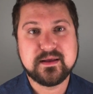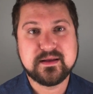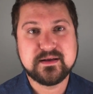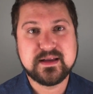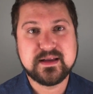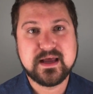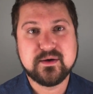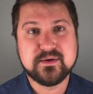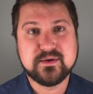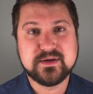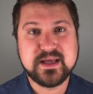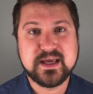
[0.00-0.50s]

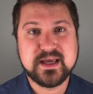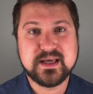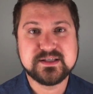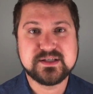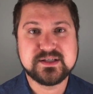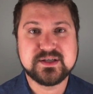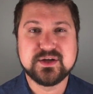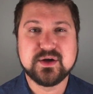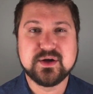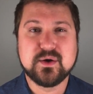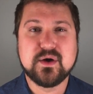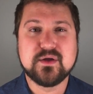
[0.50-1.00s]

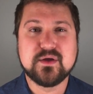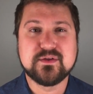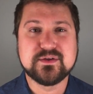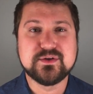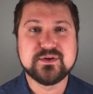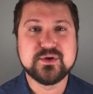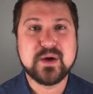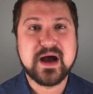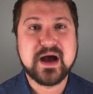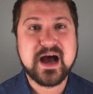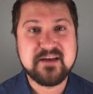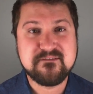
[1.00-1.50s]
nowadays, all the
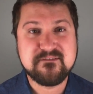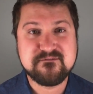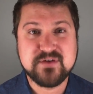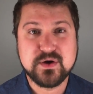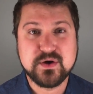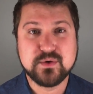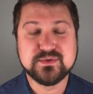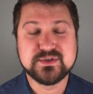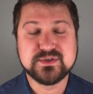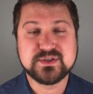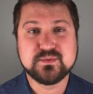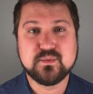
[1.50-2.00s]
new
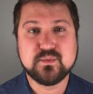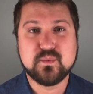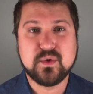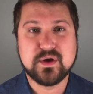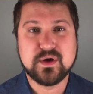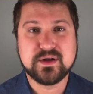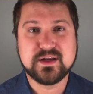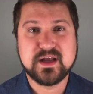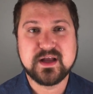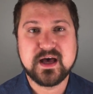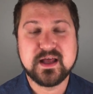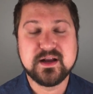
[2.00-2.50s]
iPhones and
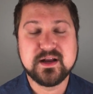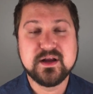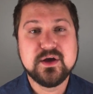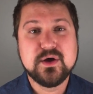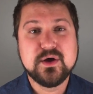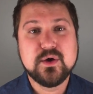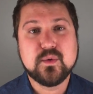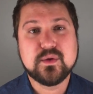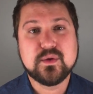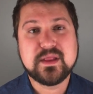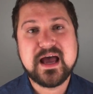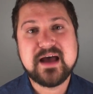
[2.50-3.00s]
whatnot,
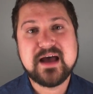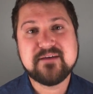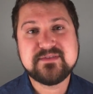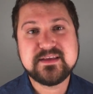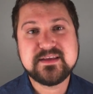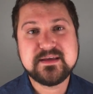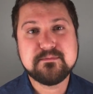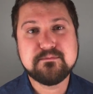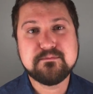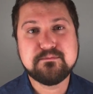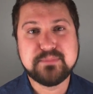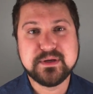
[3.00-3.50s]
will have
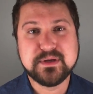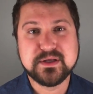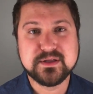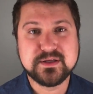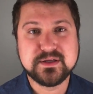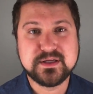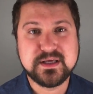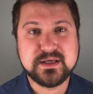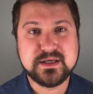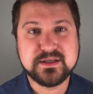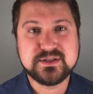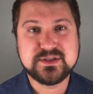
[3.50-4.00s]
the
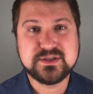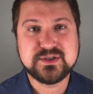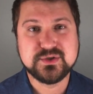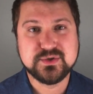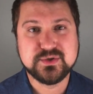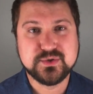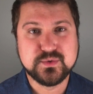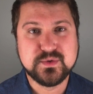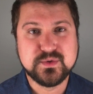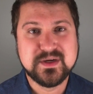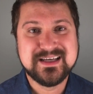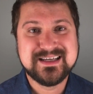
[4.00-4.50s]
ability
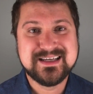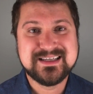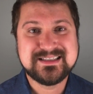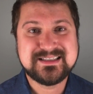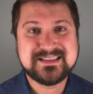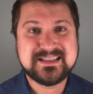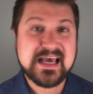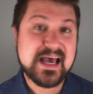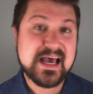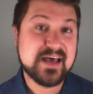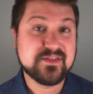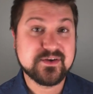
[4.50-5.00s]
to
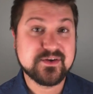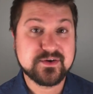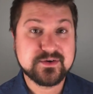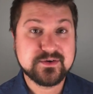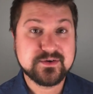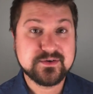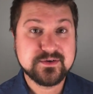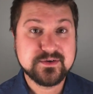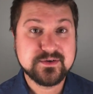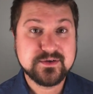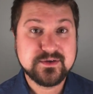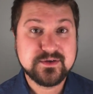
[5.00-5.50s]

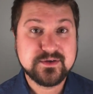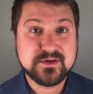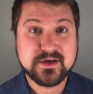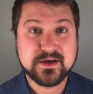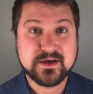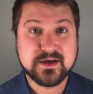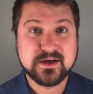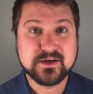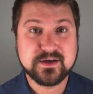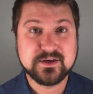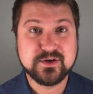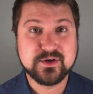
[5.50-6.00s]
tether
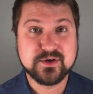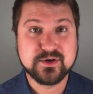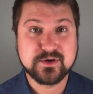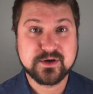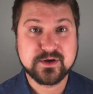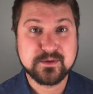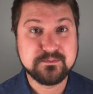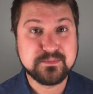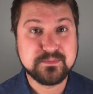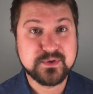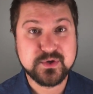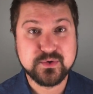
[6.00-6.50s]
your
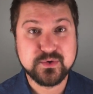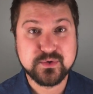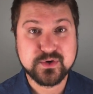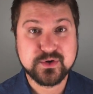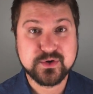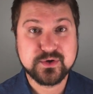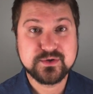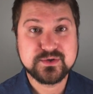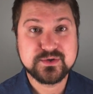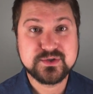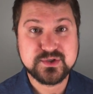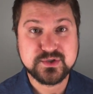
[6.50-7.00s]

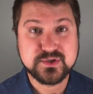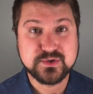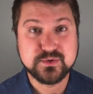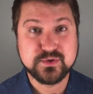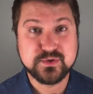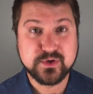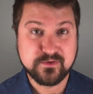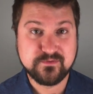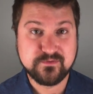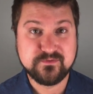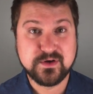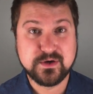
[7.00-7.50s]
computer to
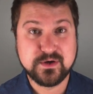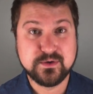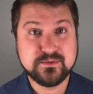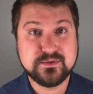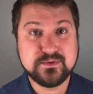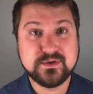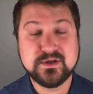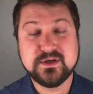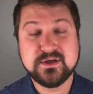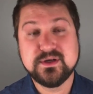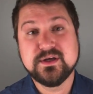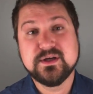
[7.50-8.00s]
your
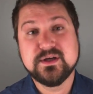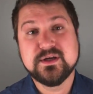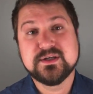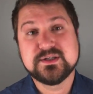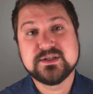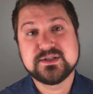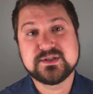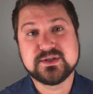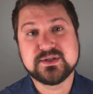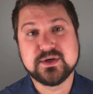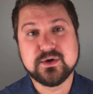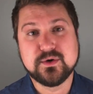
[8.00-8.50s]
phone.
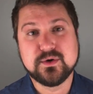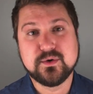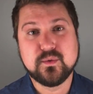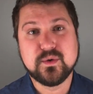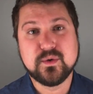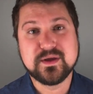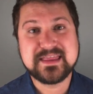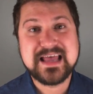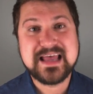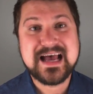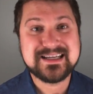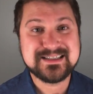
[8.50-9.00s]
So
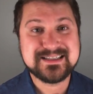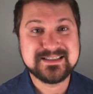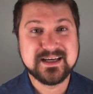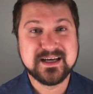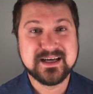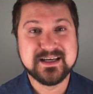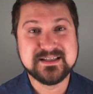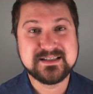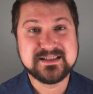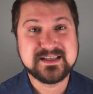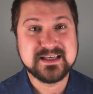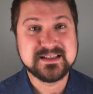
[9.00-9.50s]
what that
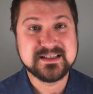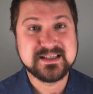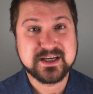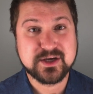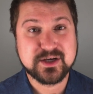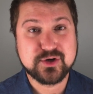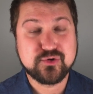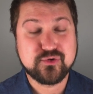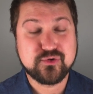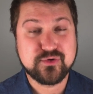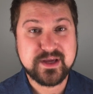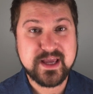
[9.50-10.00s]
does is it
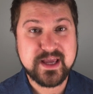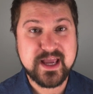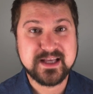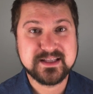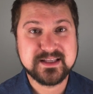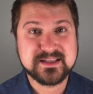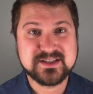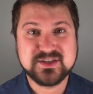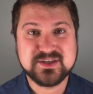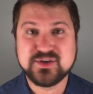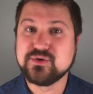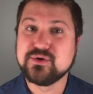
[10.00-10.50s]

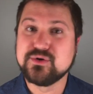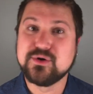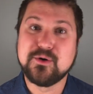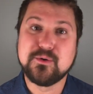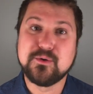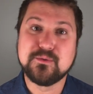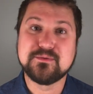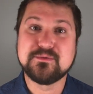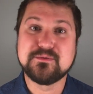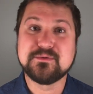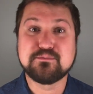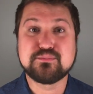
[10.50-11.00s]
creates your
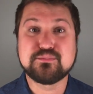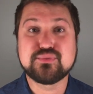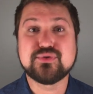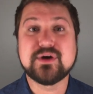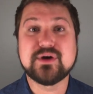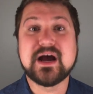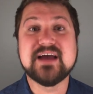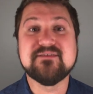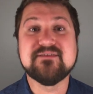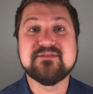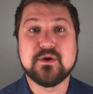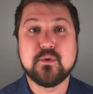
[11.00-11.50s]
own
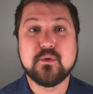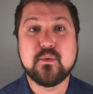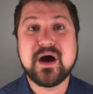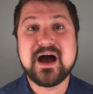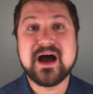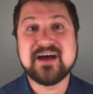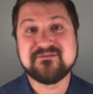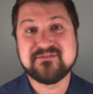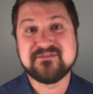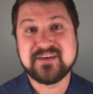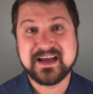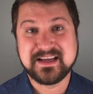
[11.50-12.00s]
private
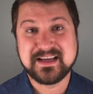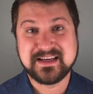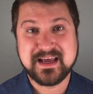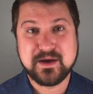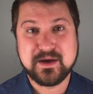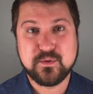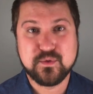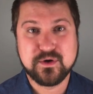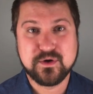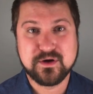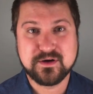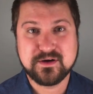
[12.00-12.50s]
Wi-Fi
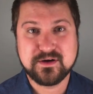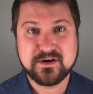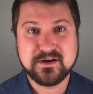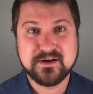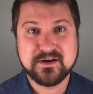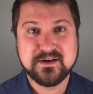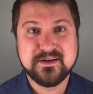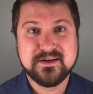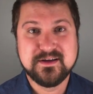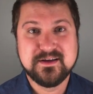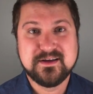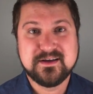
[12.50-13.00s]
network.
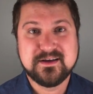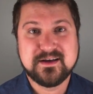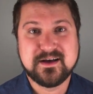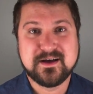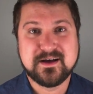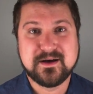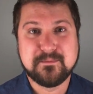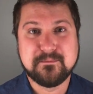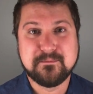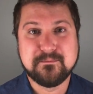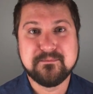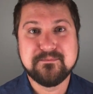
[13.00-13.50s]

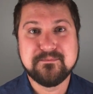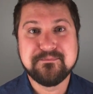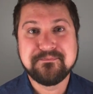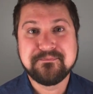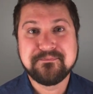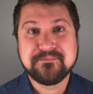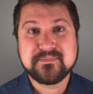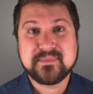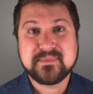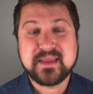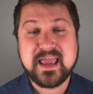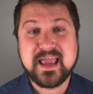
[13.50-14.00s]

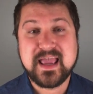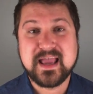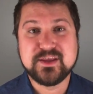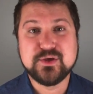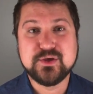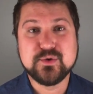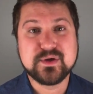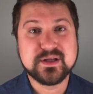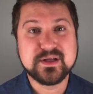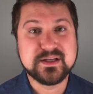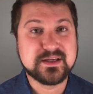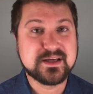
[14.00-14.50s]
And
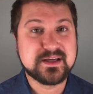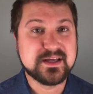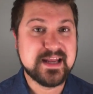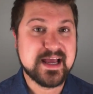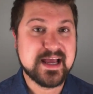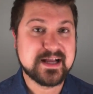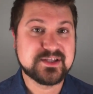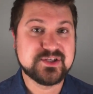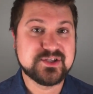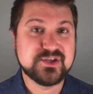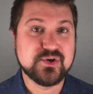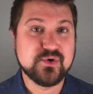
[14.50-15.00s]
you could
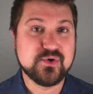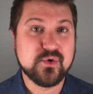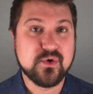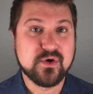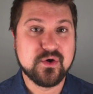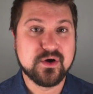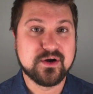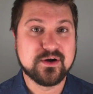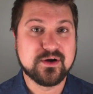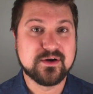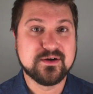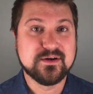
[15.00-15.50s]
connect
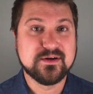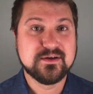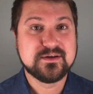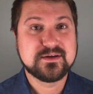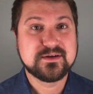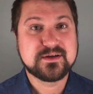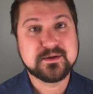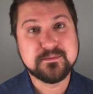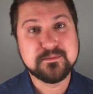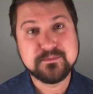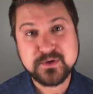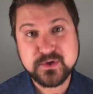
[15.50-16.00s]
your
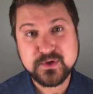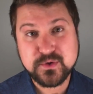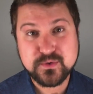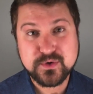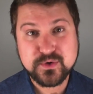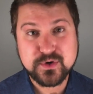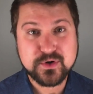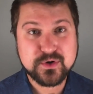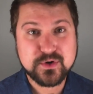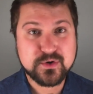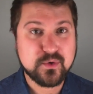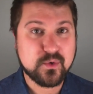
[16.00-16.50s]

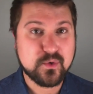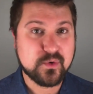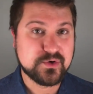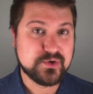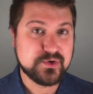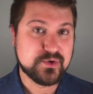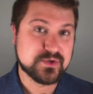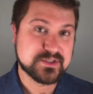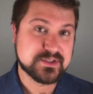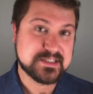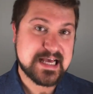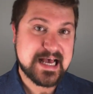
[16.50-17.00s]
computer or
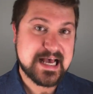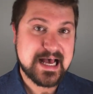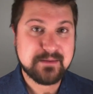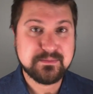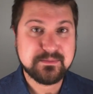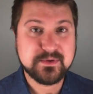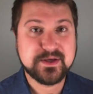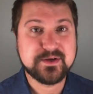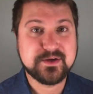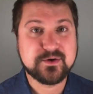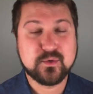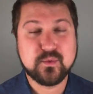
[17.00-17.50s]
your
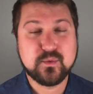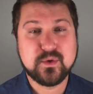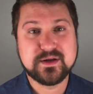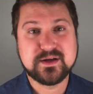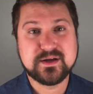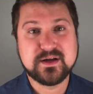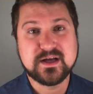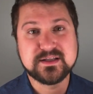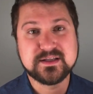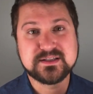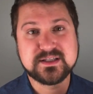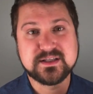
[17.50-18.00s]
tablet or
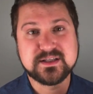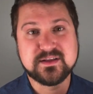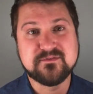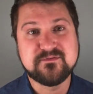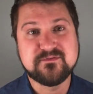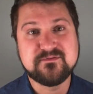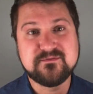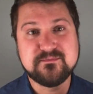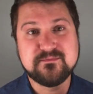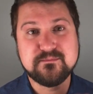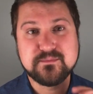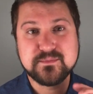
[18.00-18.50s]
whatnot
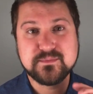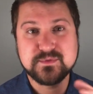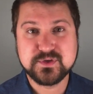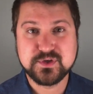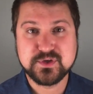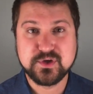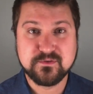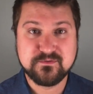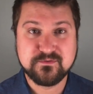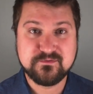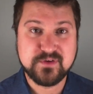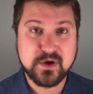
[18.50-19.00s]
to
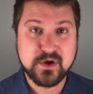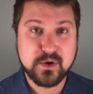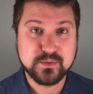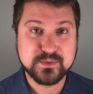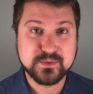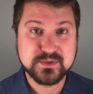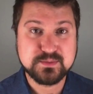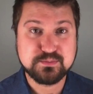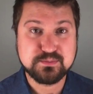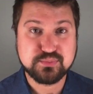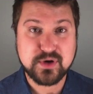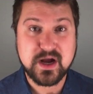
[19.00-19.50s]
your
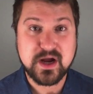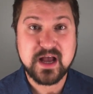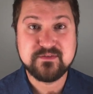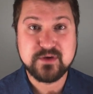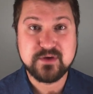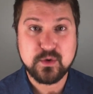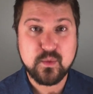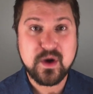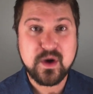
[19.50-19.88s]
phone's private